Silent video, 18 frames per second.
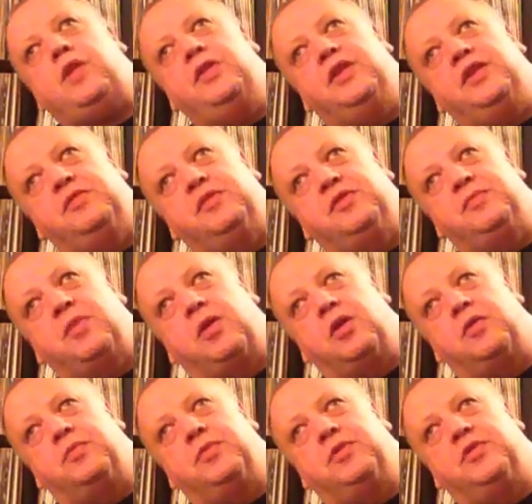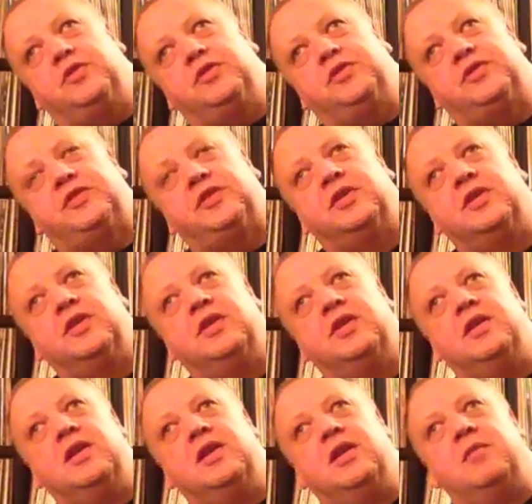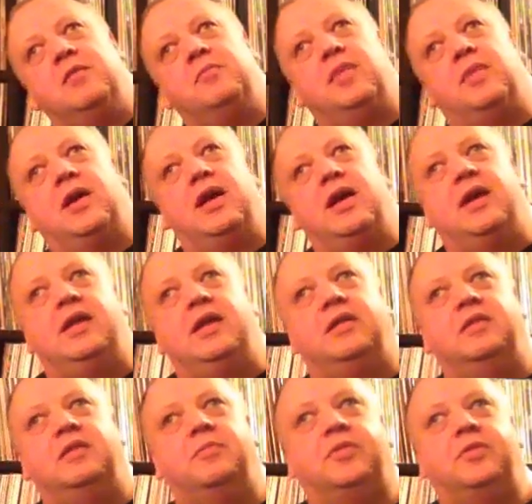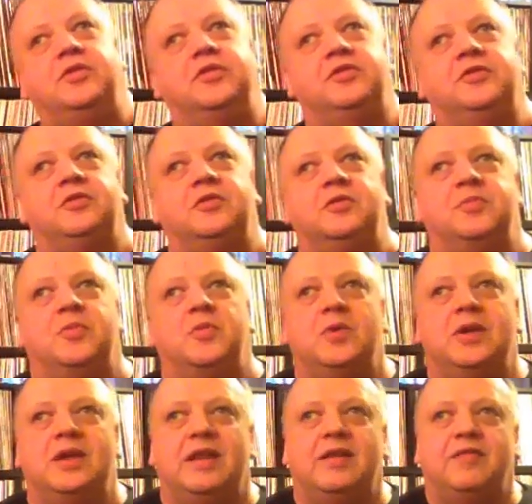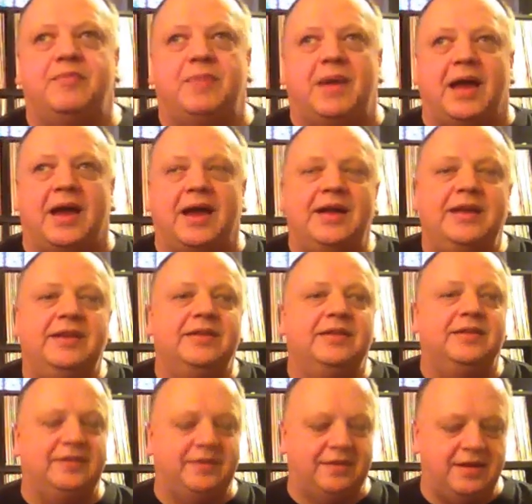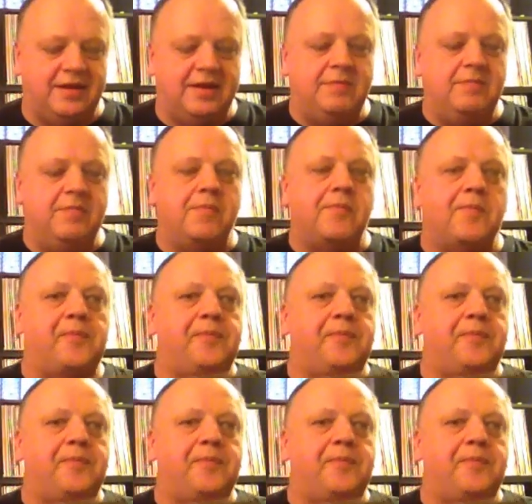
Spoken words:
this was part produced by the producer Bowie Left Behind at the time.